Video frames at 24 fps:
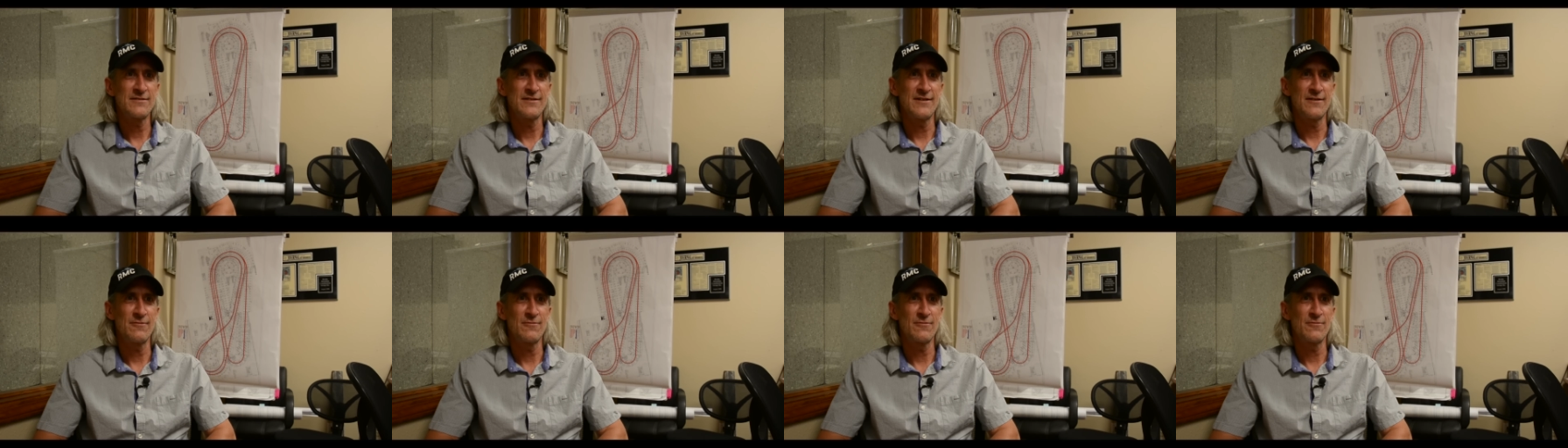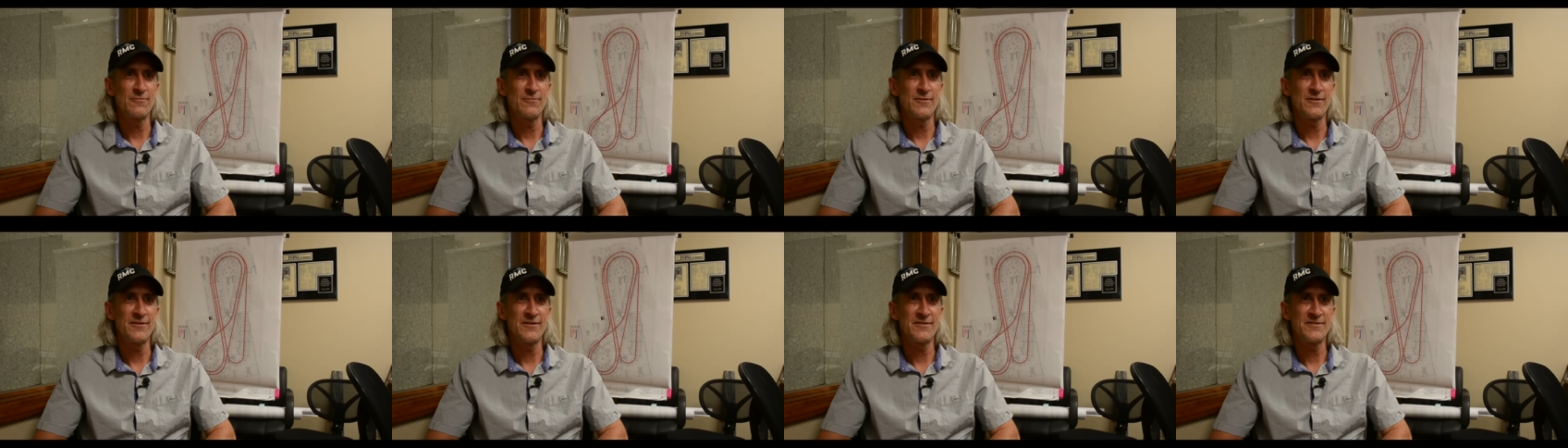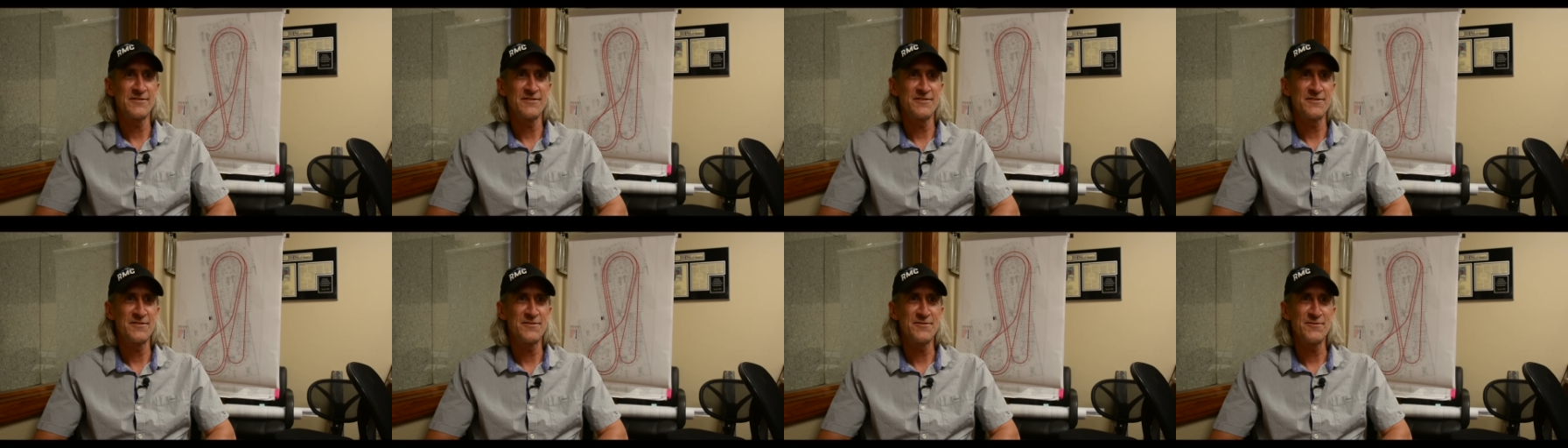They were
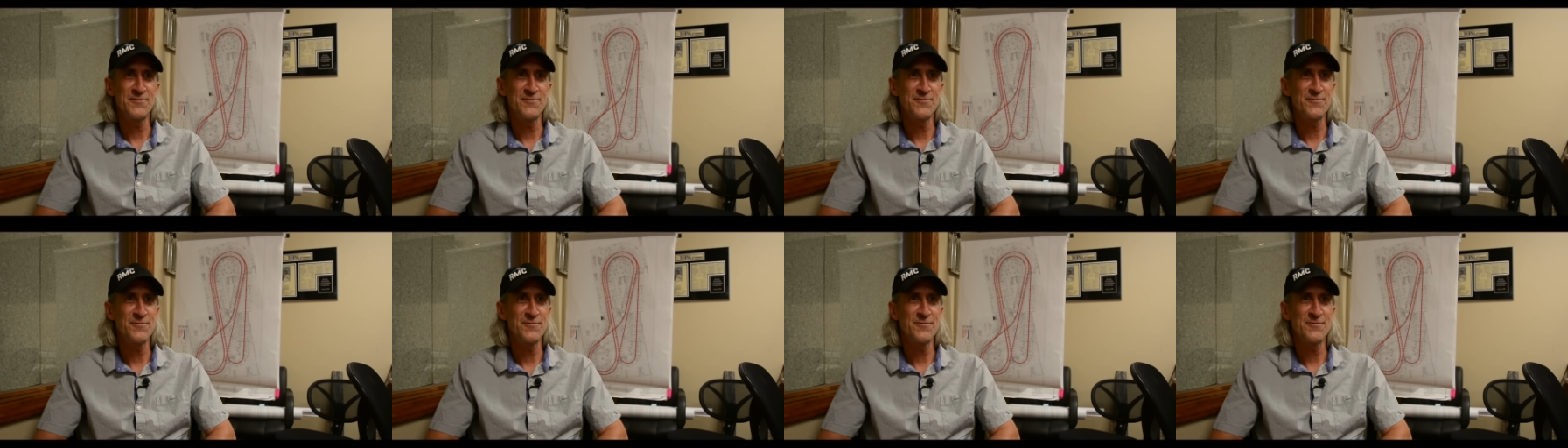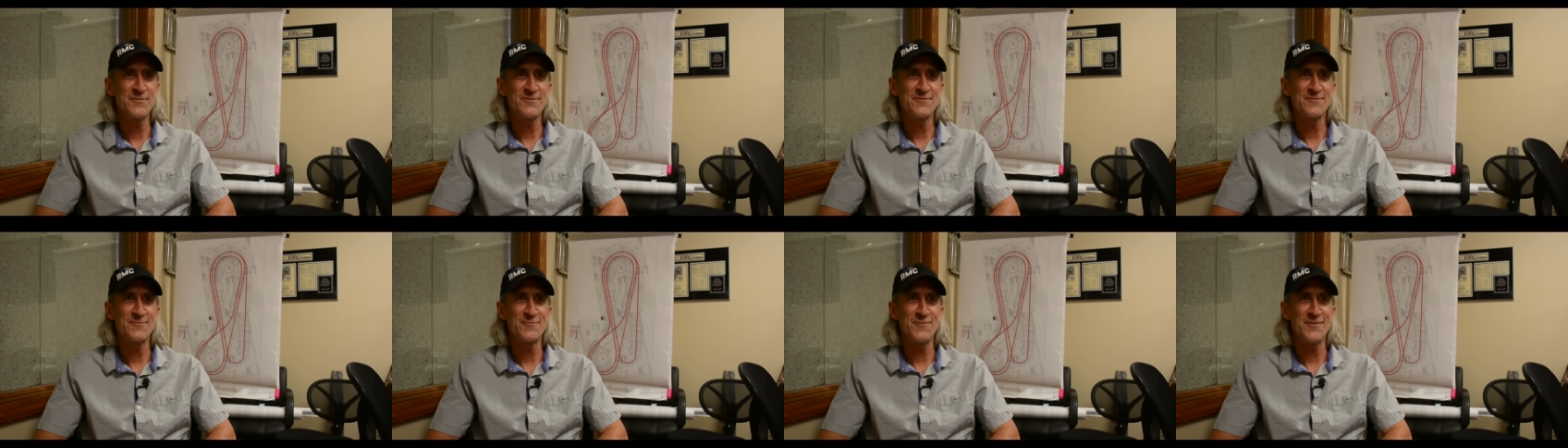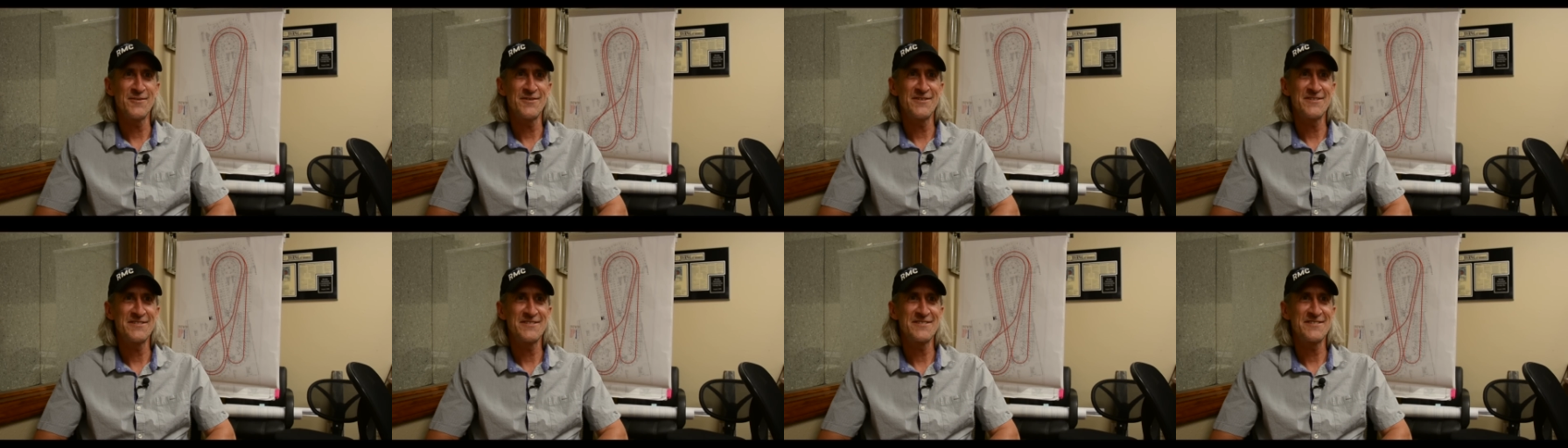willing to do
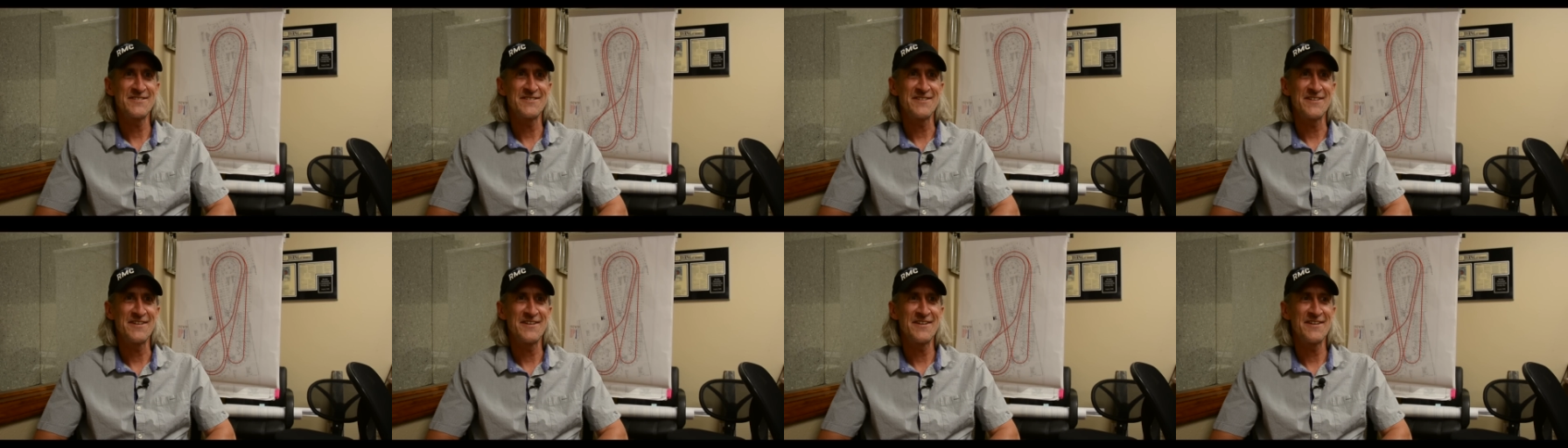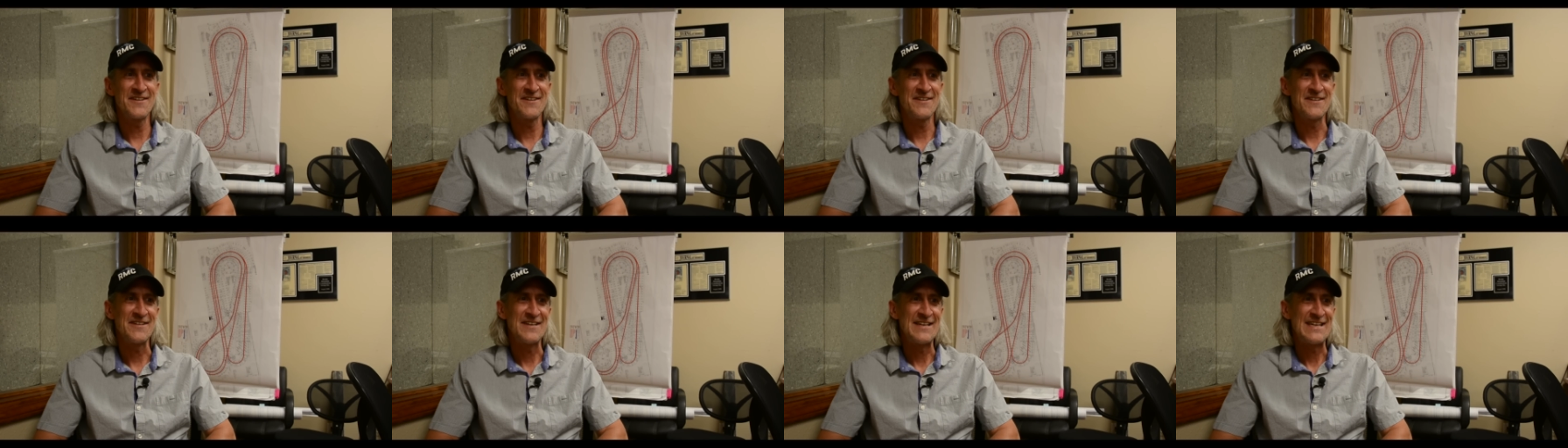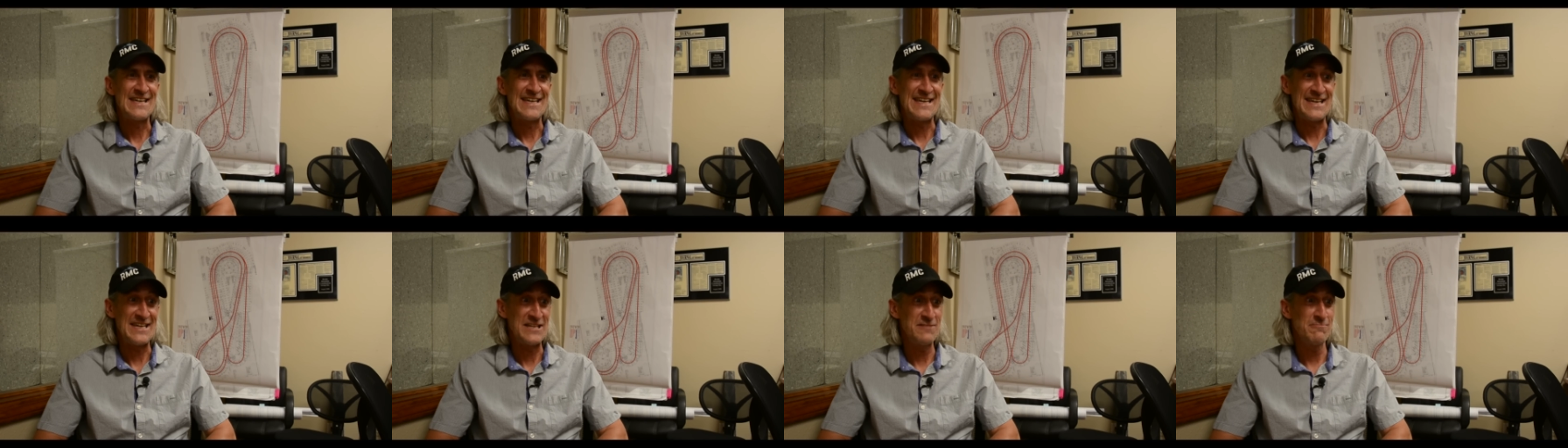what uh,
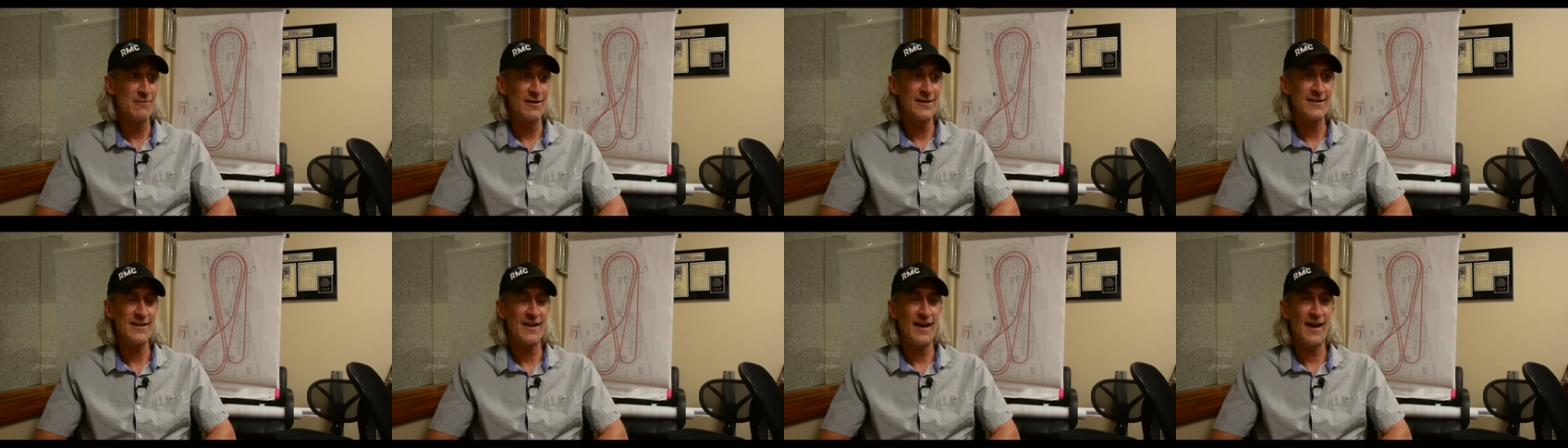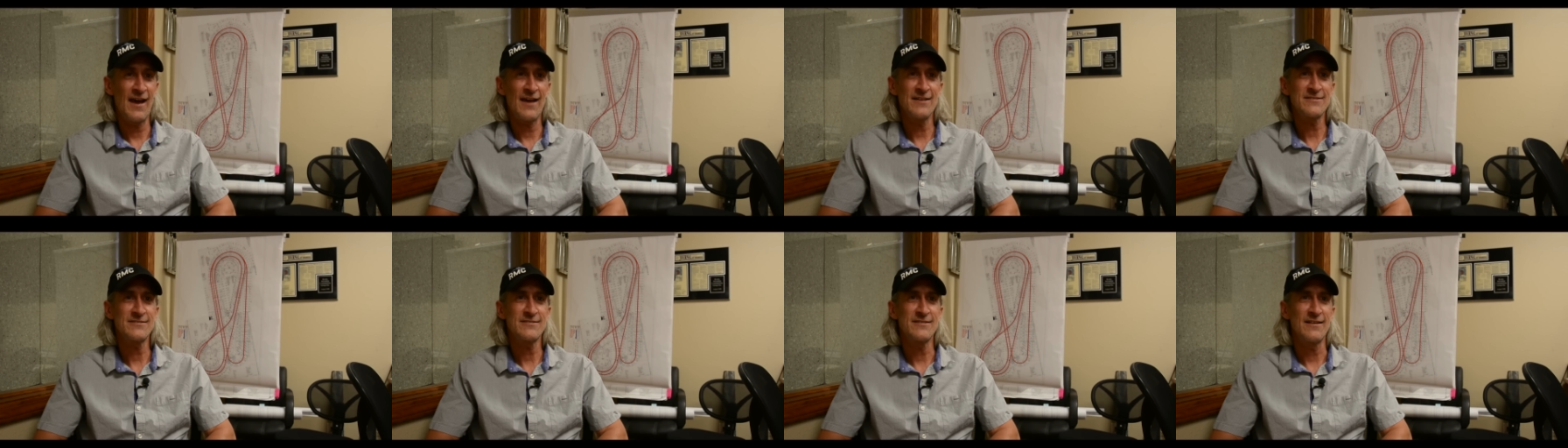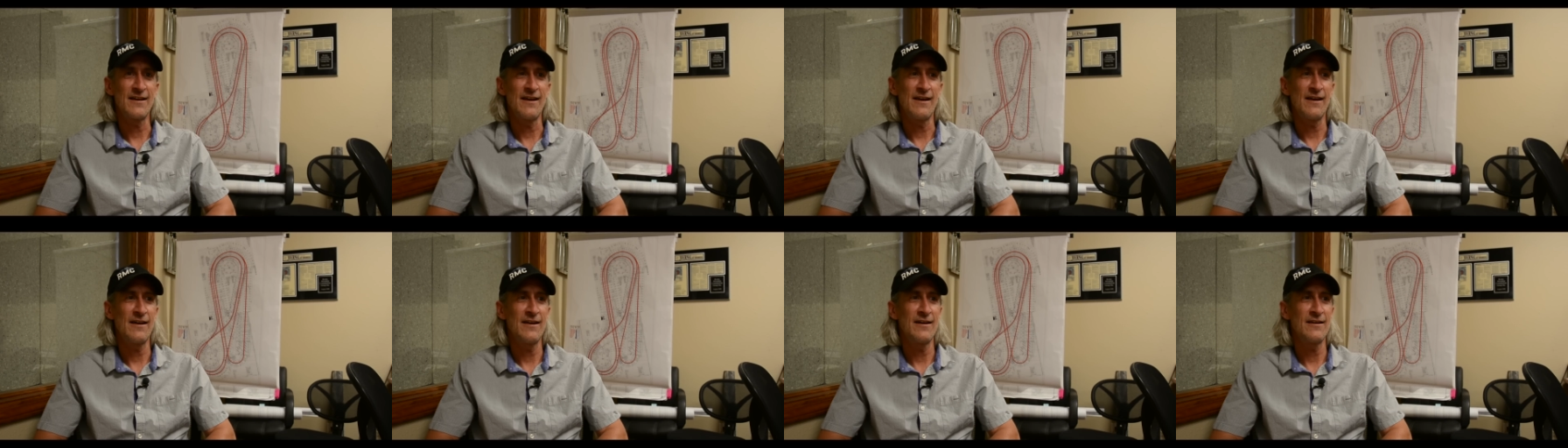anybody asked
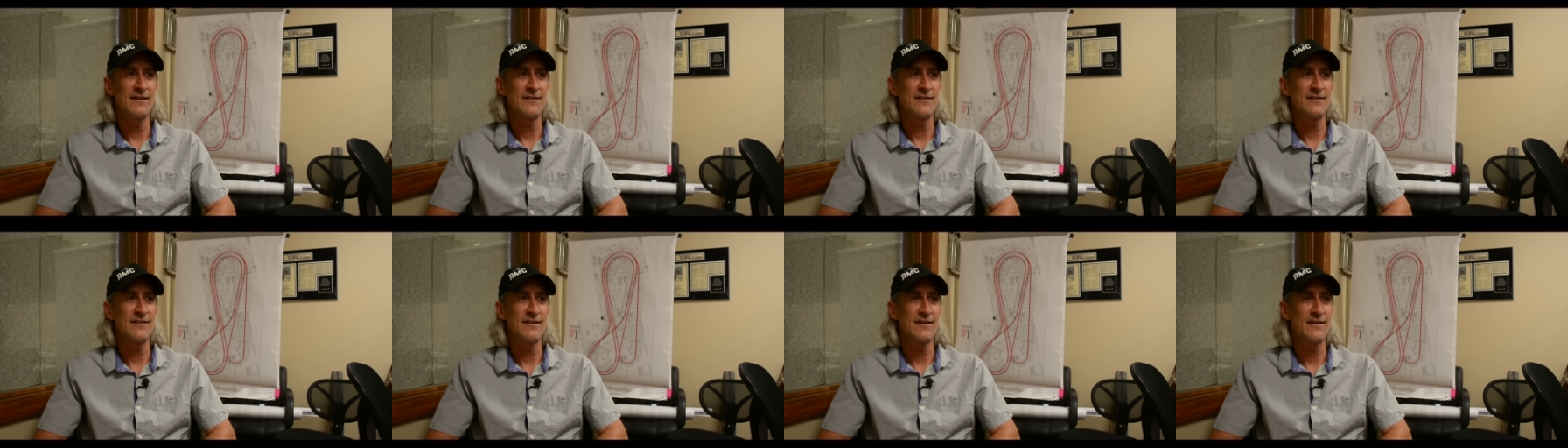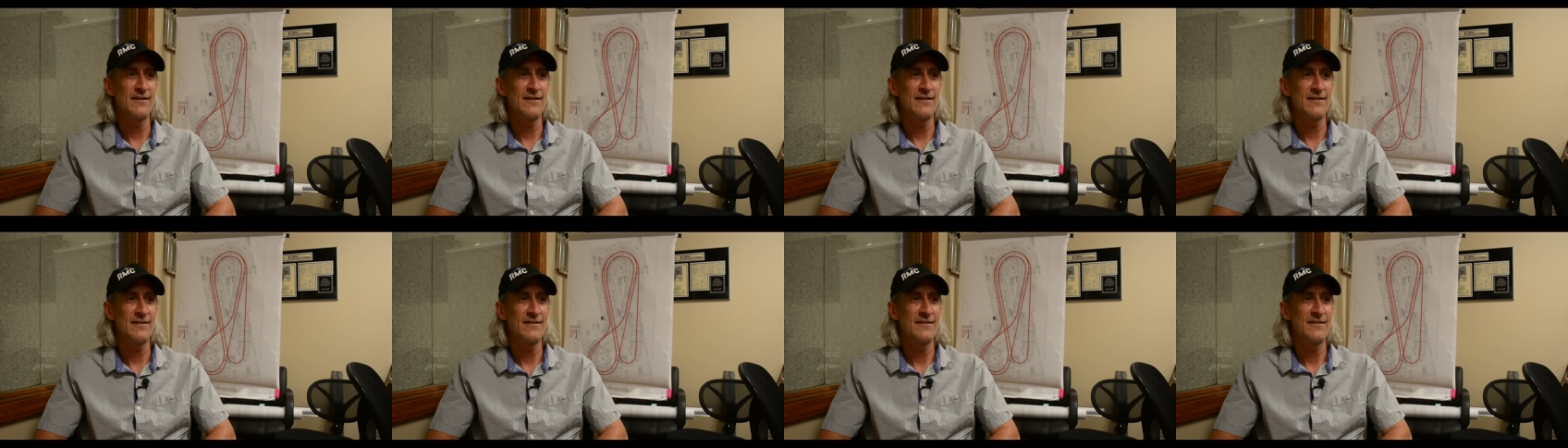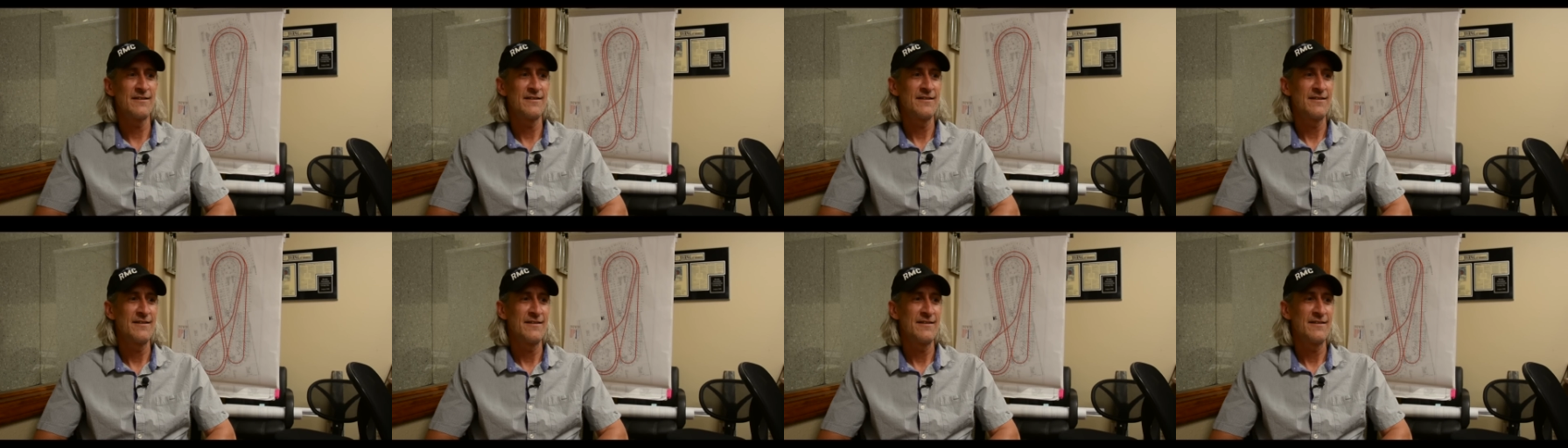and, uh,